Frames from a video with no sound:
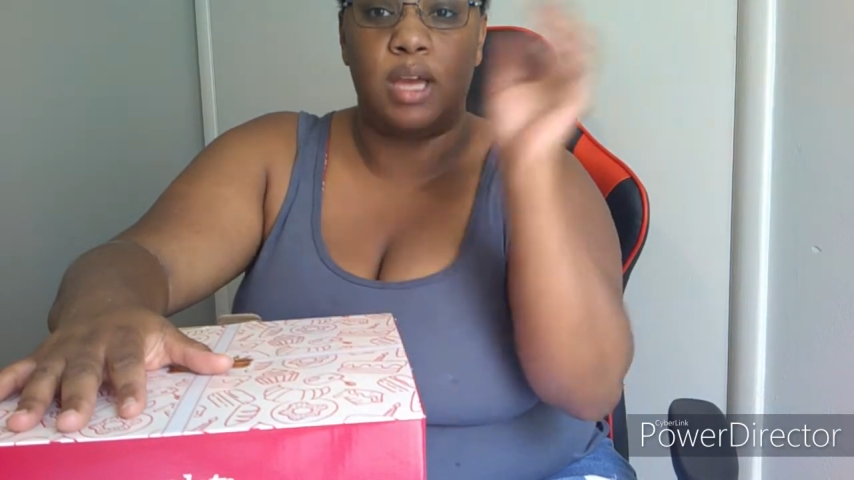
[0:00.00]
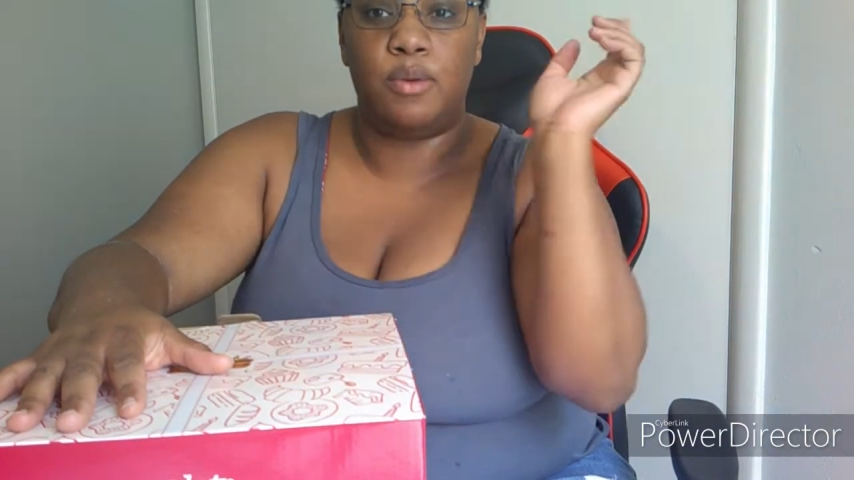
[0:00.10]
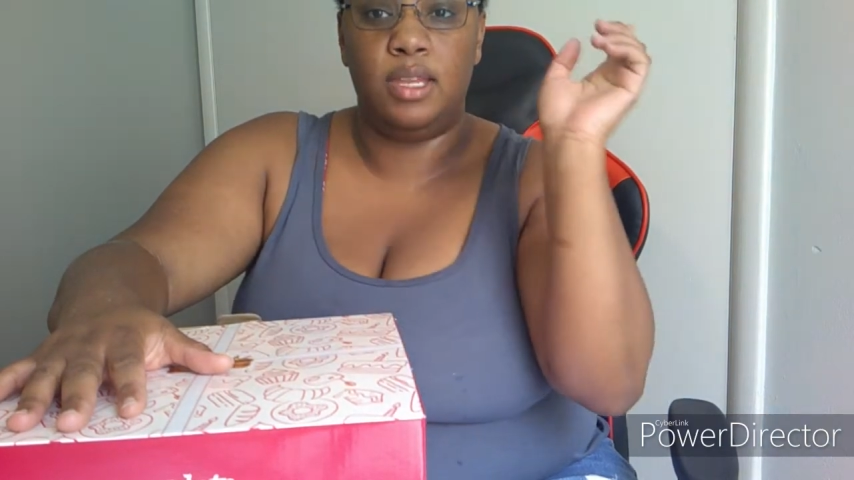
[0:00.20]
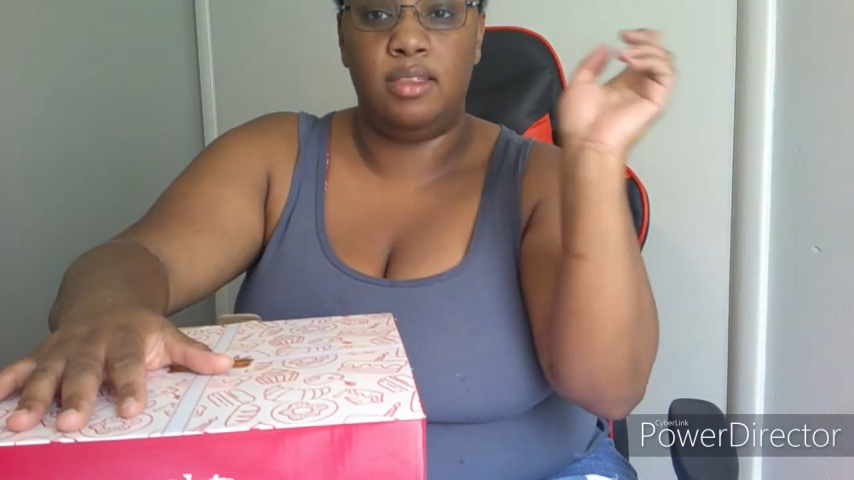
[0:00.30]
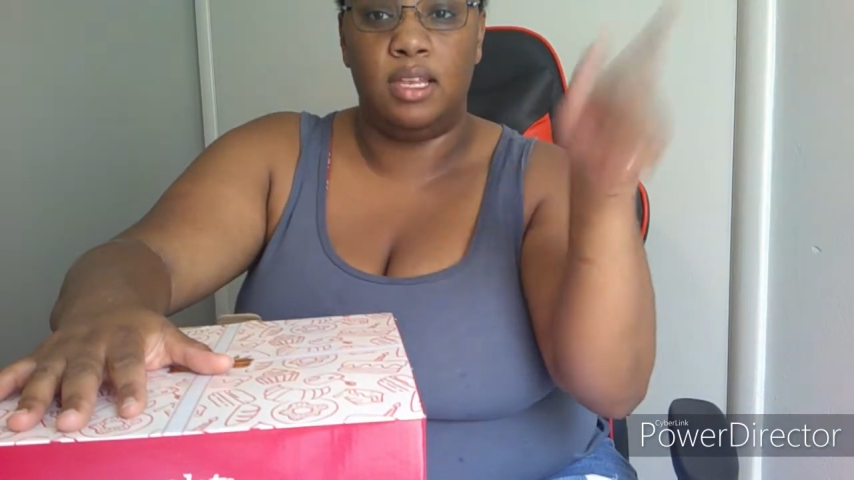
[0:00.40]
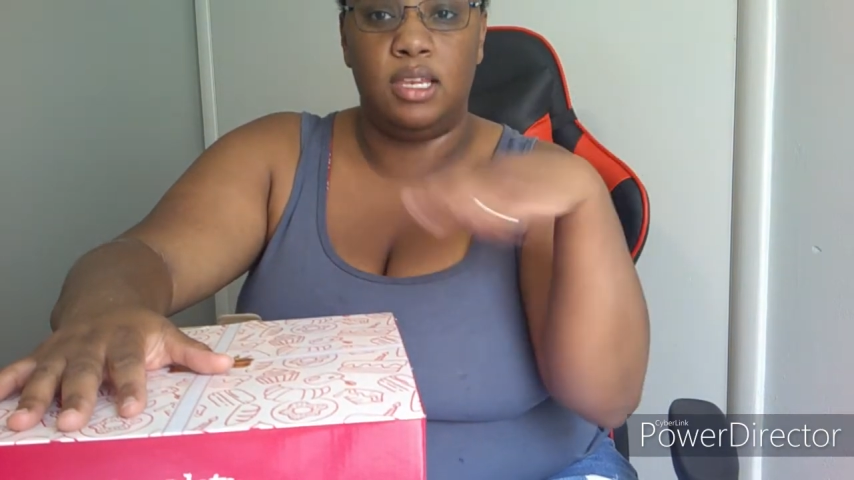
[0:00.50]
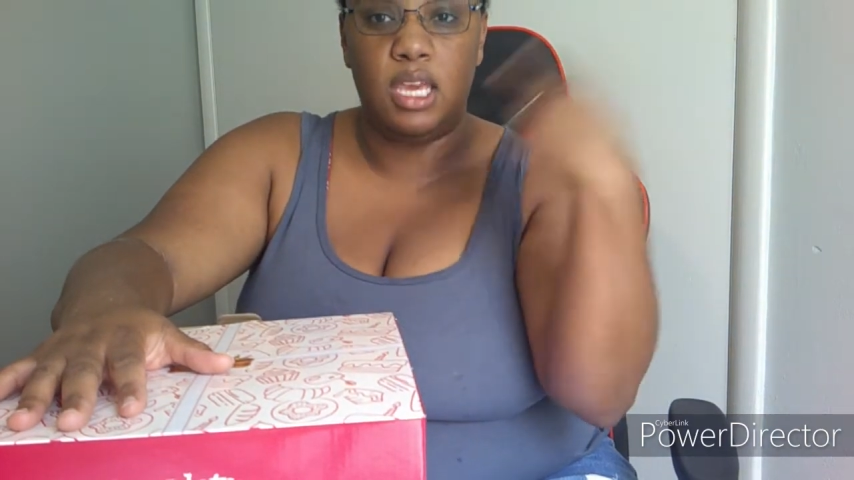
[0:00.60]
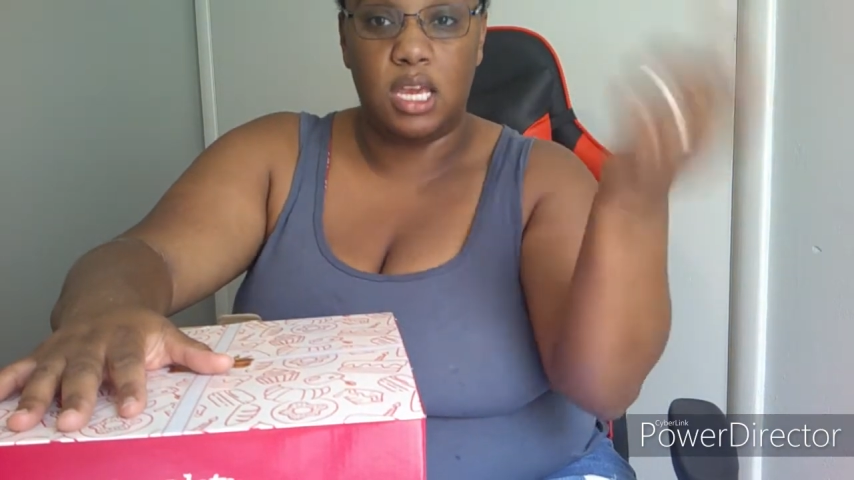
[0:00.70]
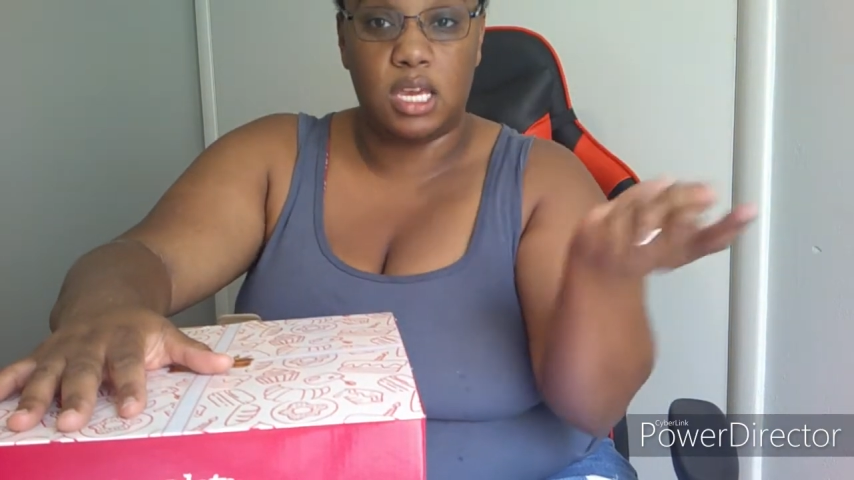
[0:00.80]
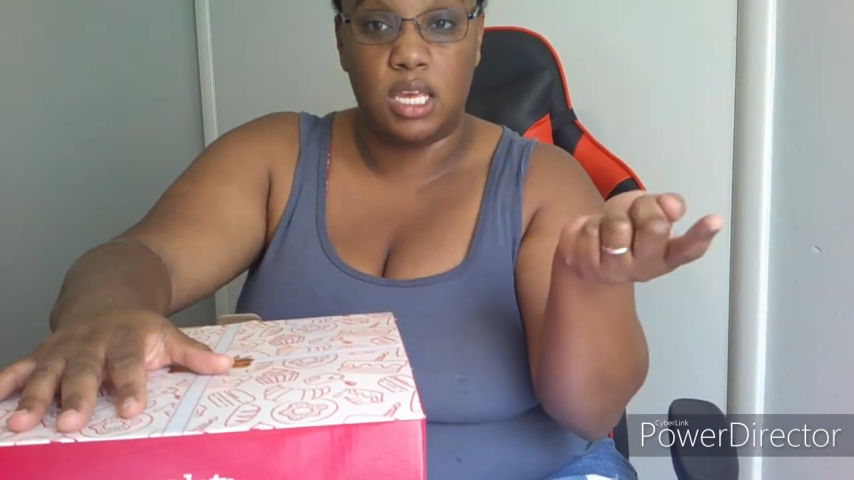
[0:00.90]
I will leave the
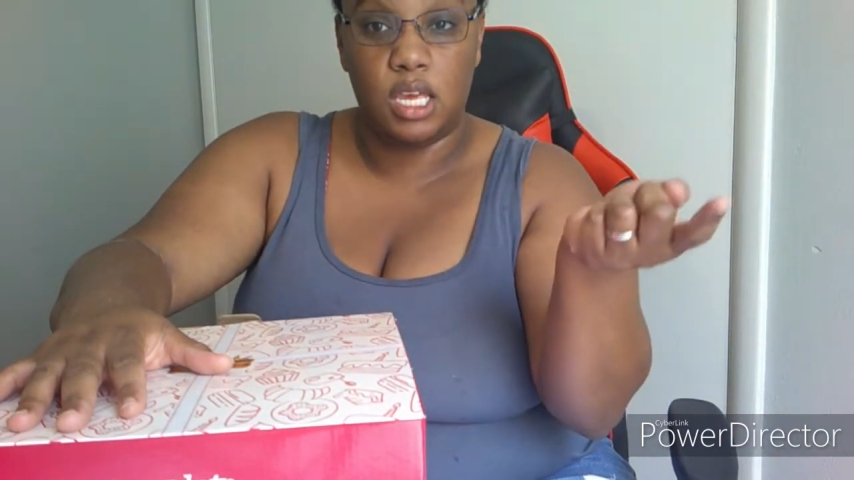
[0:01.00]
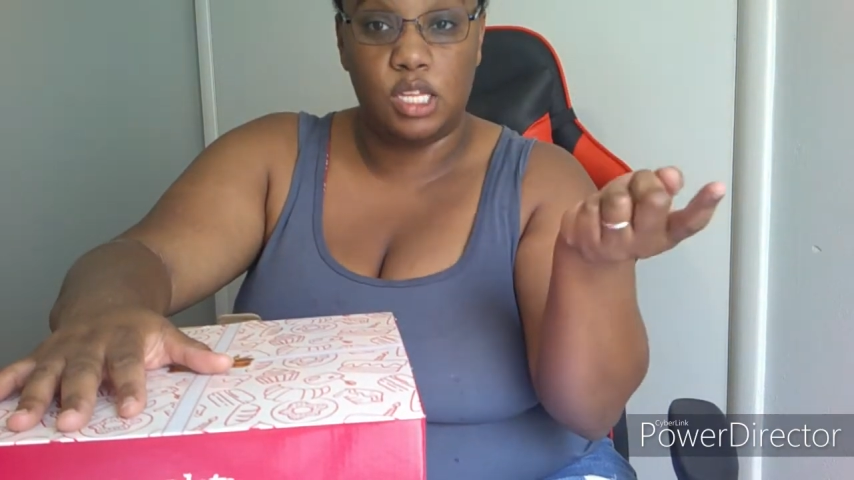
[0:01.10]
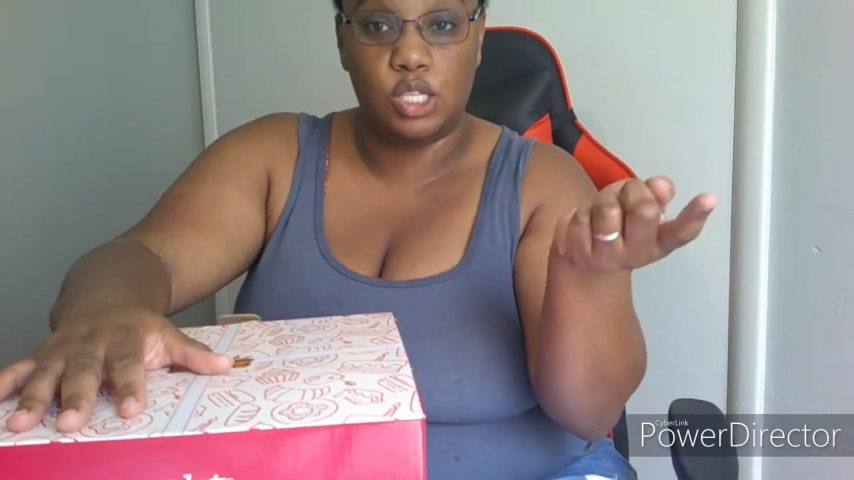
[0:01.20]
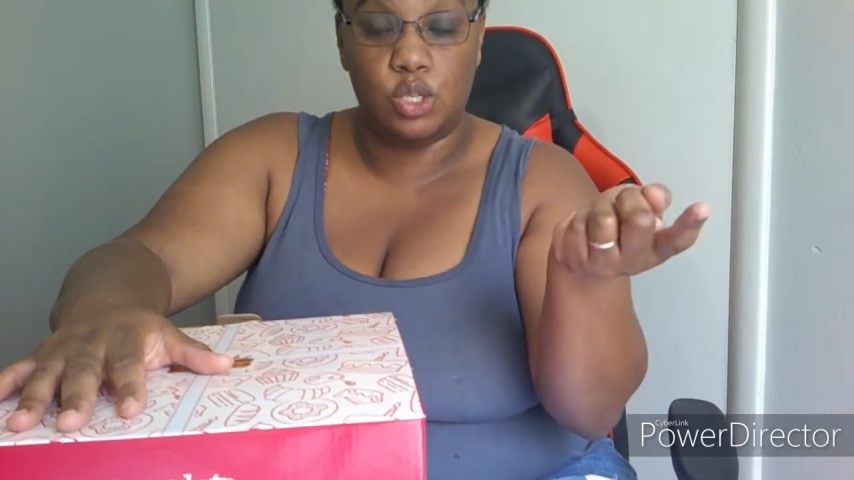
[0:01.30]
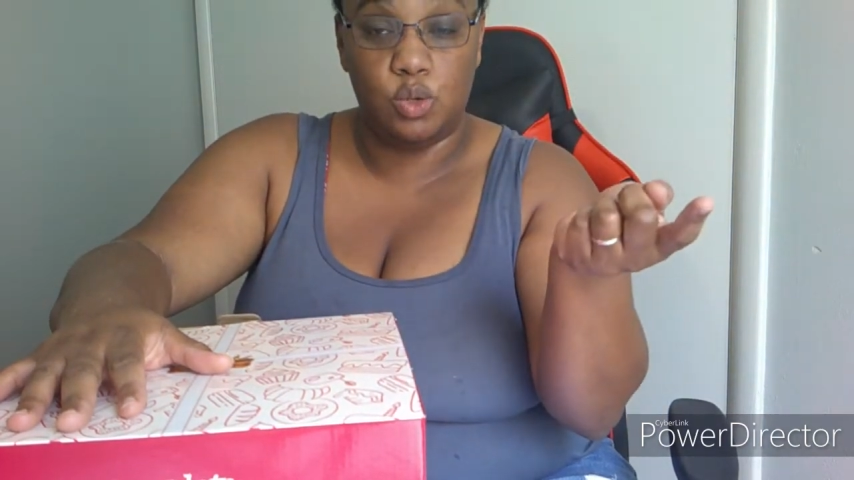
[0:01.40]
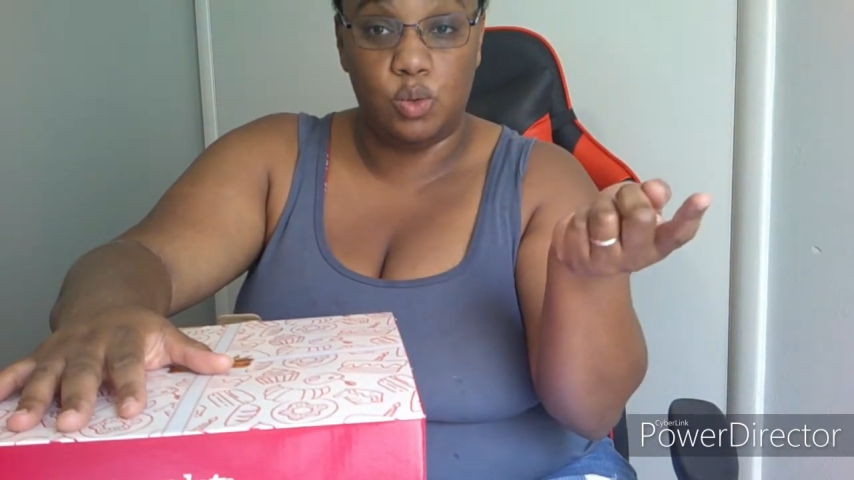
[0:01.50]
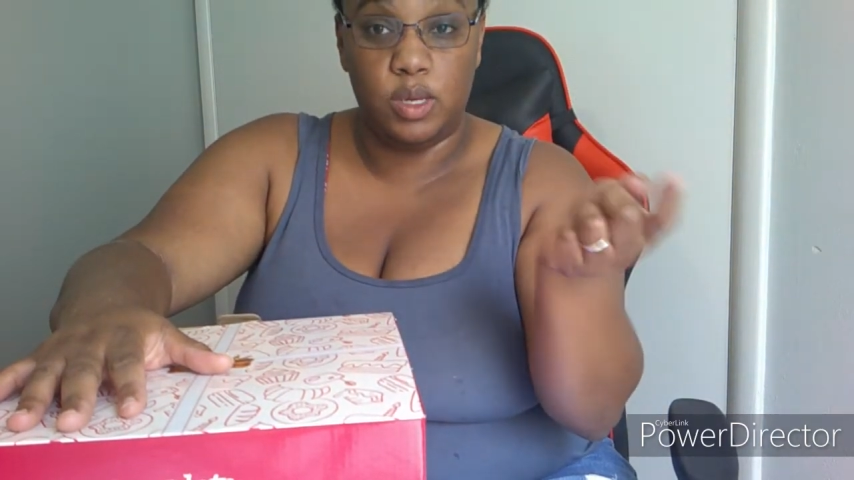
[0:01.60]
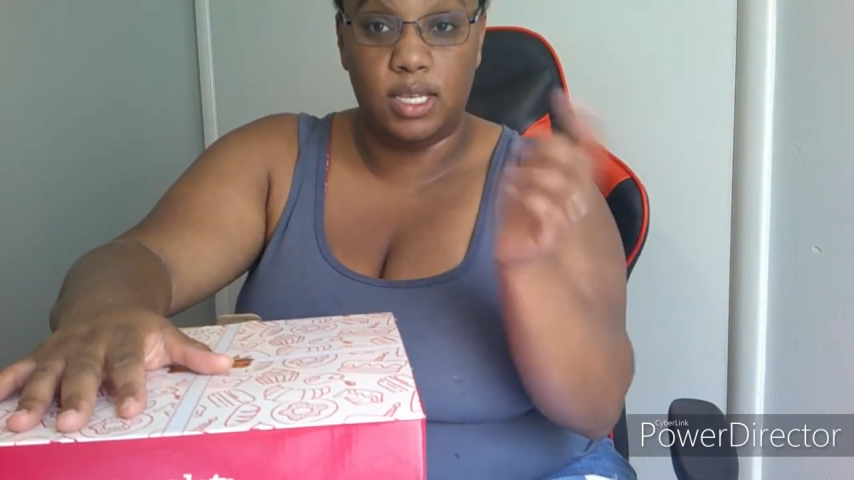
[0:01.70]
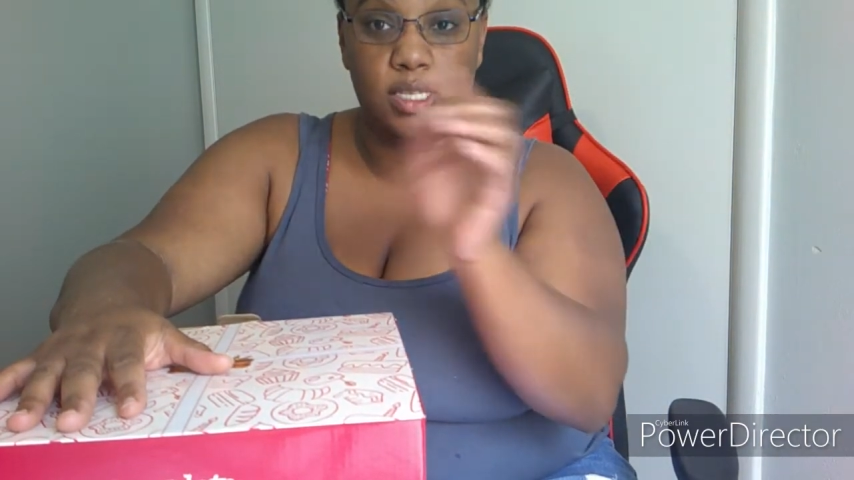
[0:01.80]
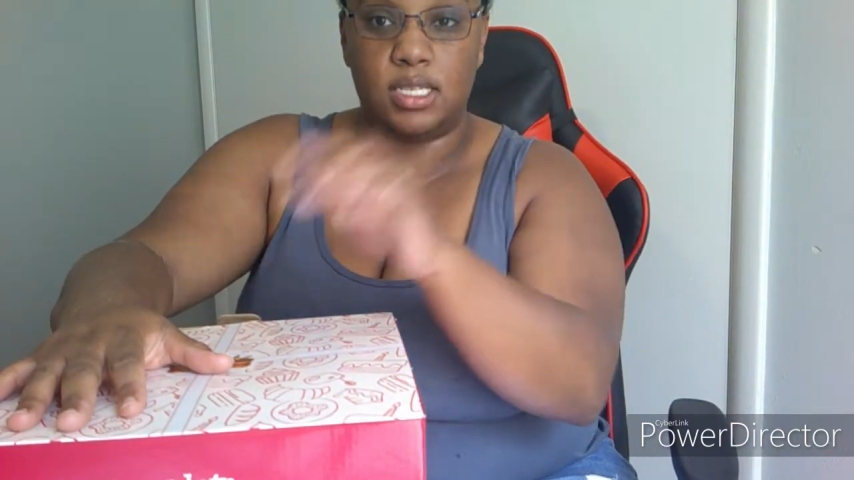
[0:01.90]
link to
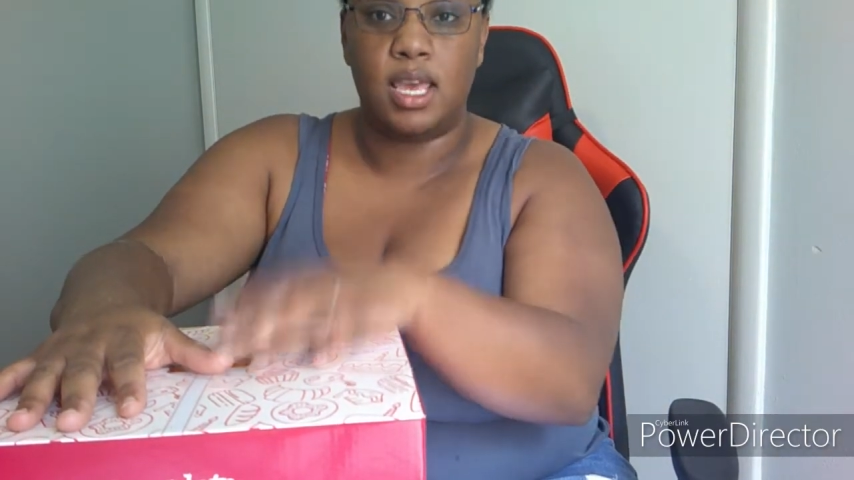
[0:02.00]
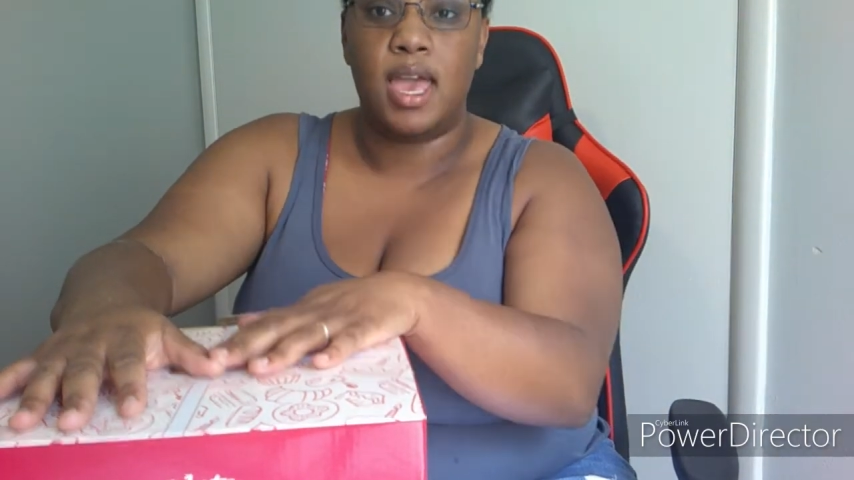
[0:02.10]
it